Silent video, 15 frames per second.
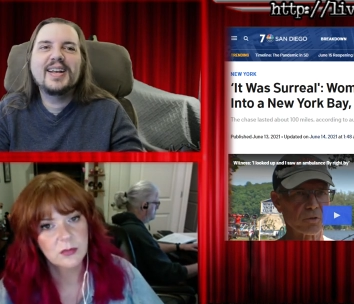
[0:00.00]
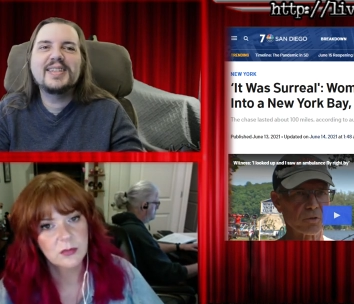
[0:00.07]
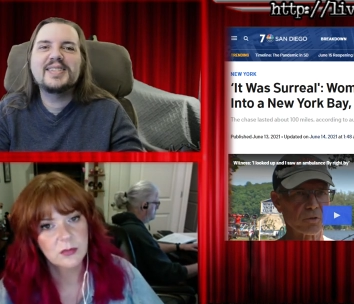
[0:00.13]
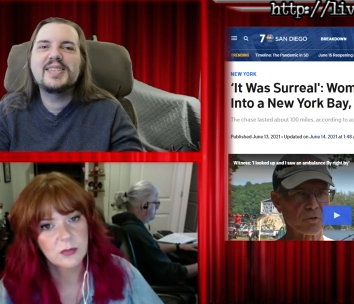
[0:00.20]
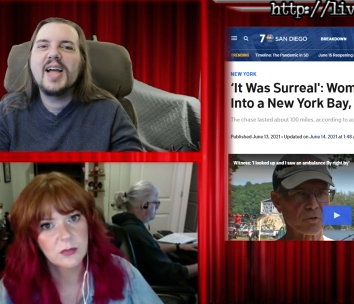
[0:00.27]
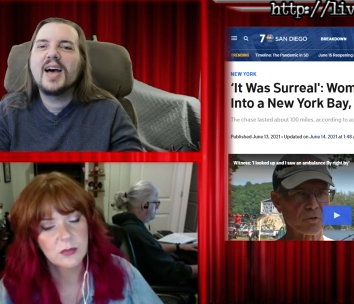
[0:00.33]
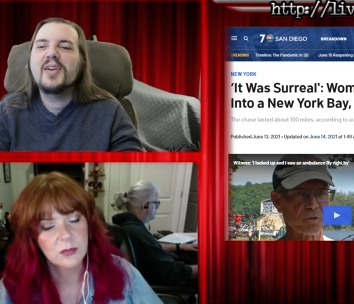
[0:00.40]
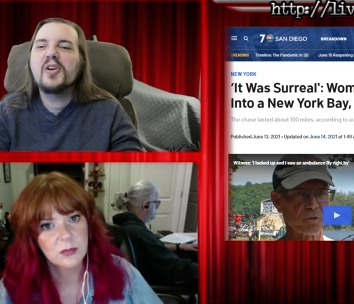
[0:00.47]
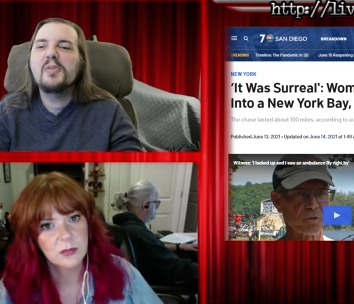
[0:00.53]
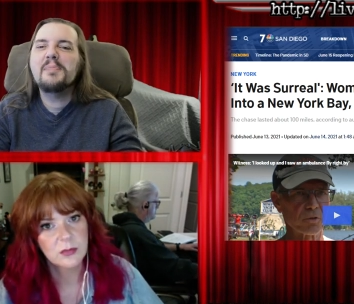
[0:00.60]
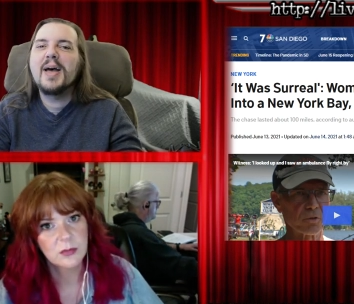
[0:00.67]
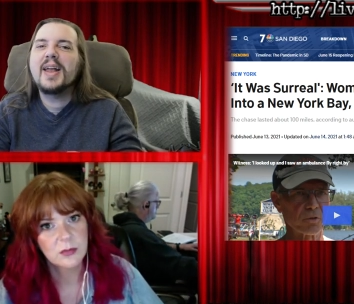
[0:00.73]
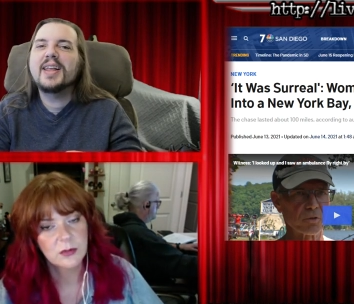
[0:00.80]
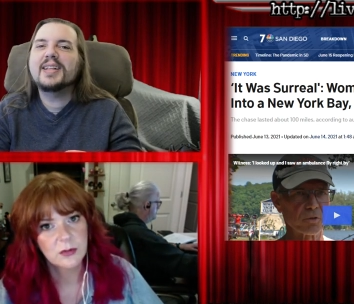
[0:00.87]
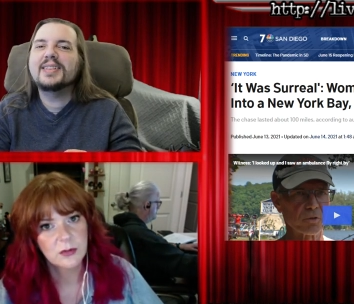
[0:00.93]
Speaker 1: It's not
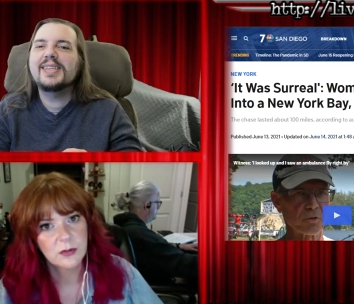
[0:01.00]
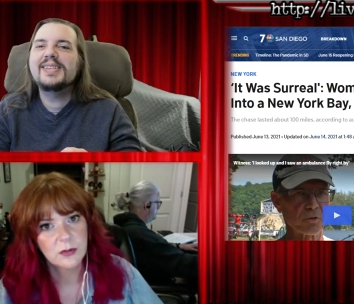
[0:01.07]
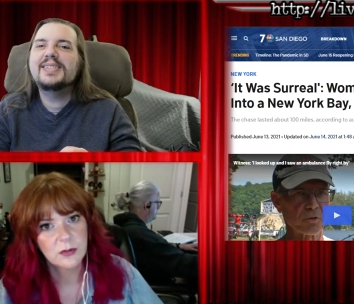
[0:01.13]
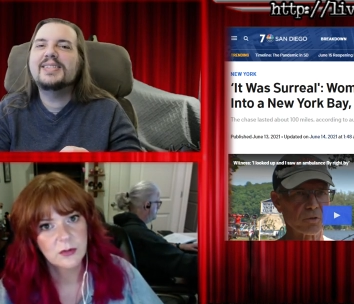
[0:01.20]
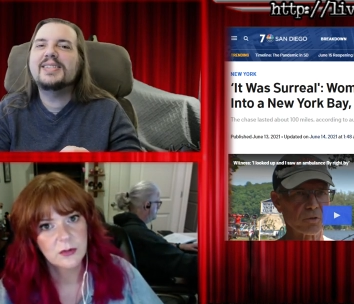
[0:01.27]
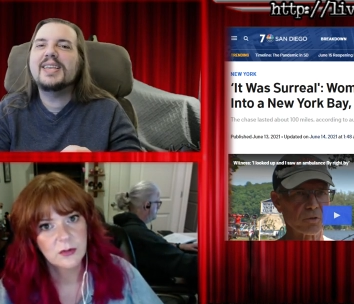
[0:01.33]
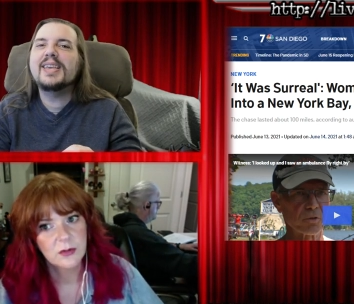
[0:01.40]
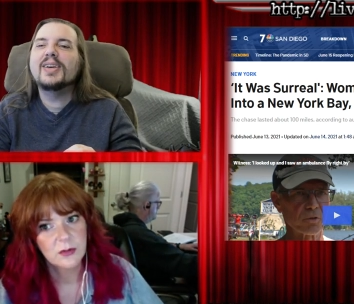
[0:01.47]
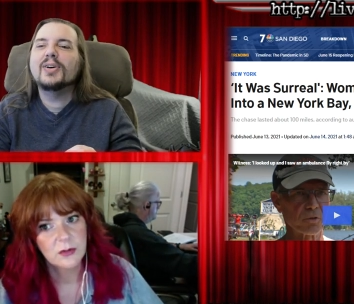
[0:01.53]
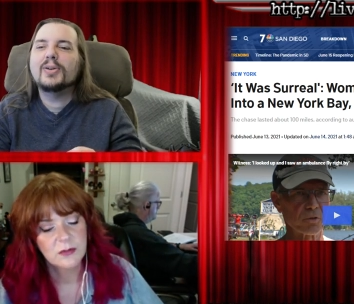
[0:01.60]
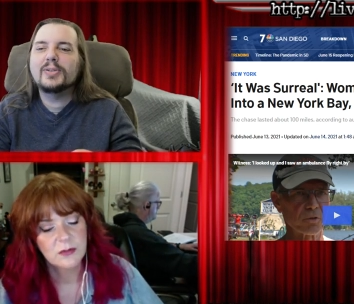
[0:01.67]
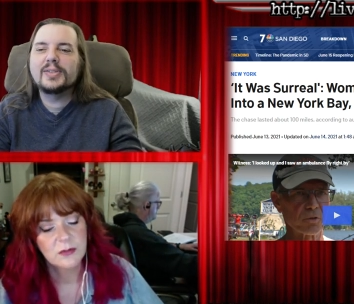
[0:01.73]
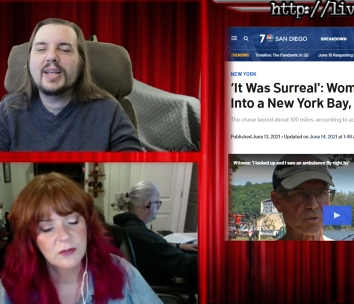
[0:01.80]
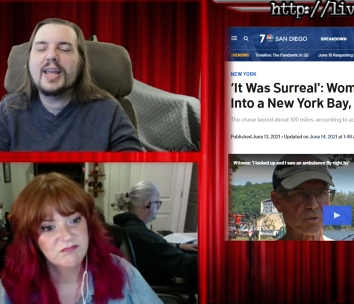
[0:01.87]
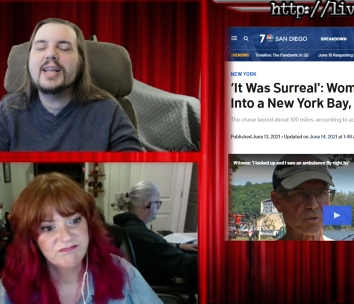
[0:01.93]
hermetically
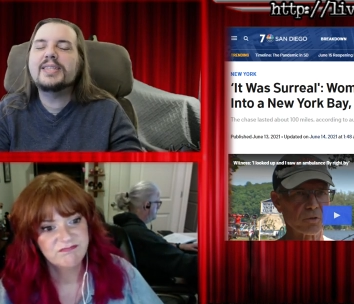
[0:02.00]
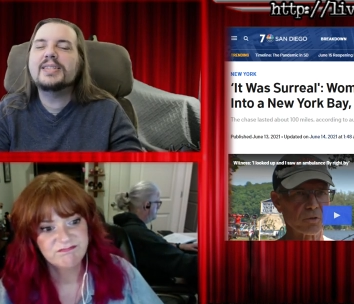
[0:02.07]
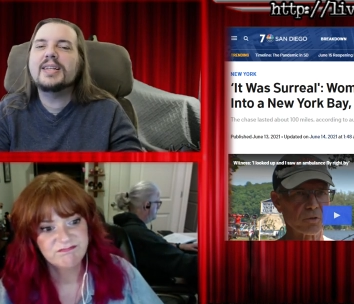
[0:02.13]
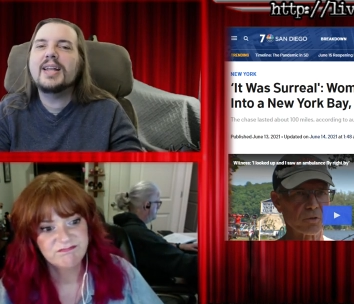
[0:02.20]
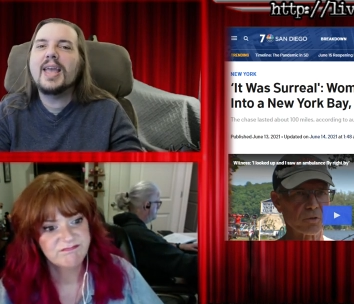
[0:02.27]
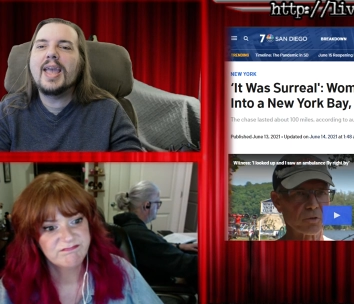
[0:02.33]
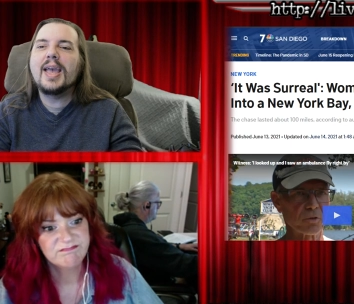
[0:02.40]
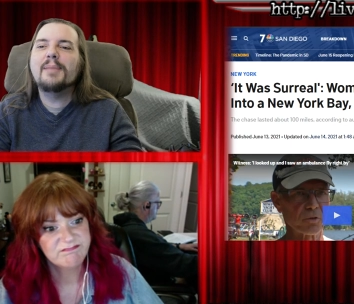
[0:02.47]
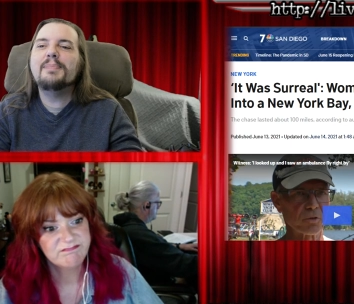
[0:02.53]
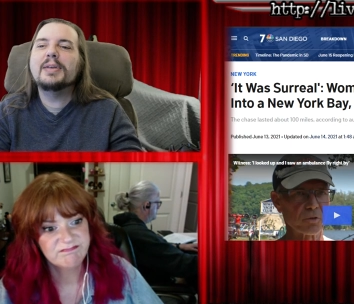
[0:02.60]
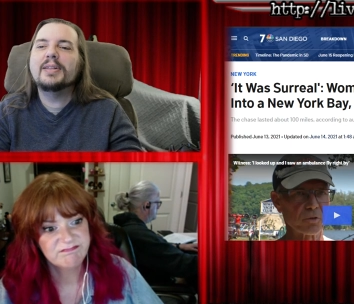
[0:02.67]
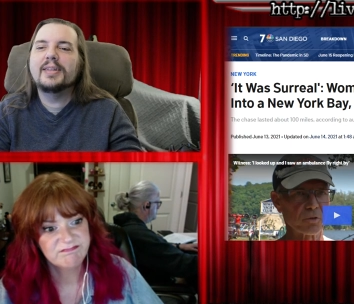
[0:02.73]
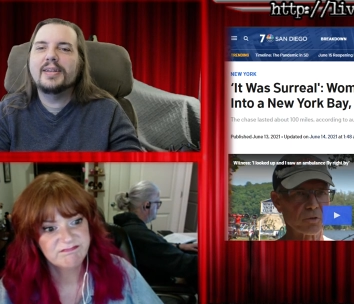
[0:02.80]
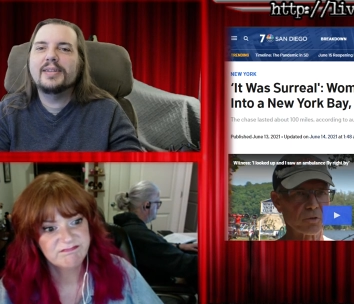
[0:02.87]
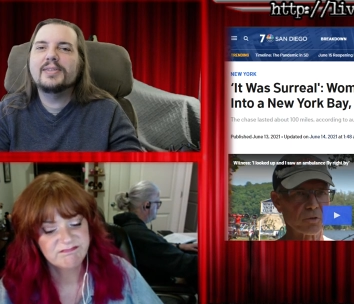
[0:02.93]
sealed. It's an
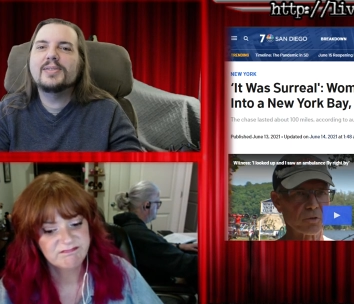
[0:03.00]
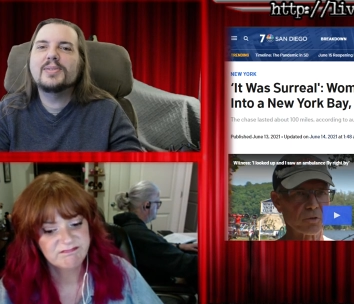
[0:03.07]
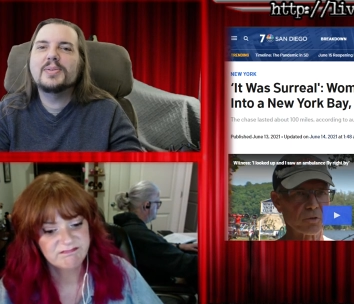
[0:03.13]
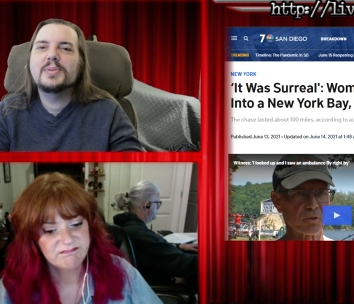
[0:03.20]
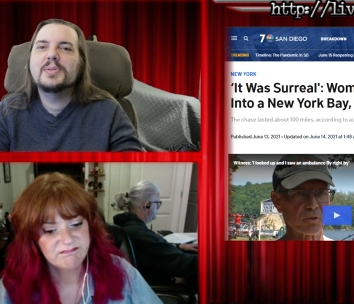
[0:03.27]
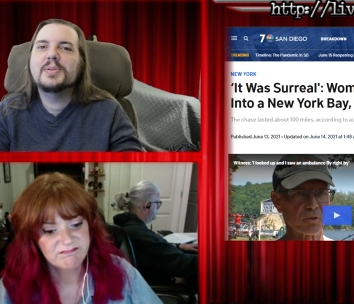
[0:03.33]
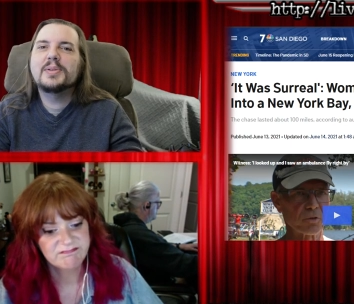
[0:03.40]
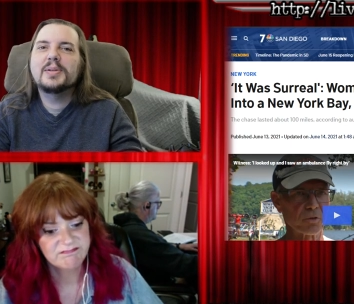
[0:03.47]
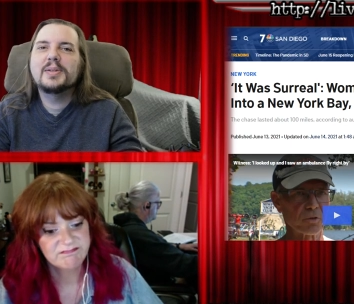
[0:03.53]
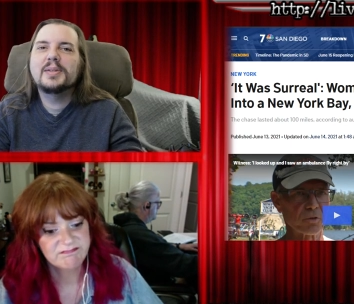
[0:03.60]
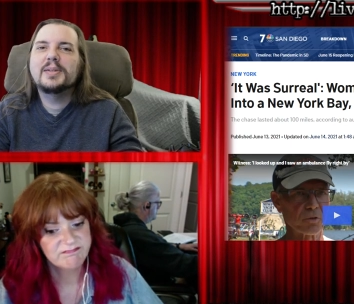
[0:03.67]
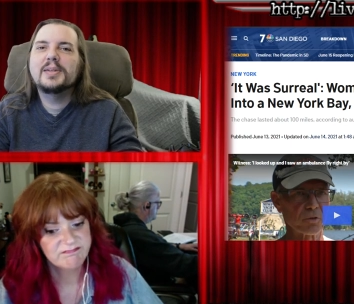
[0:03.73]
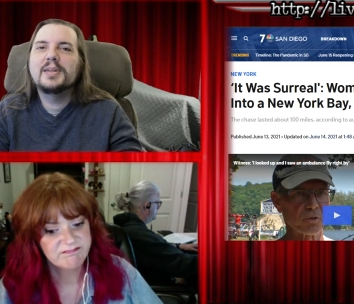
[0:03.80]
ambulance.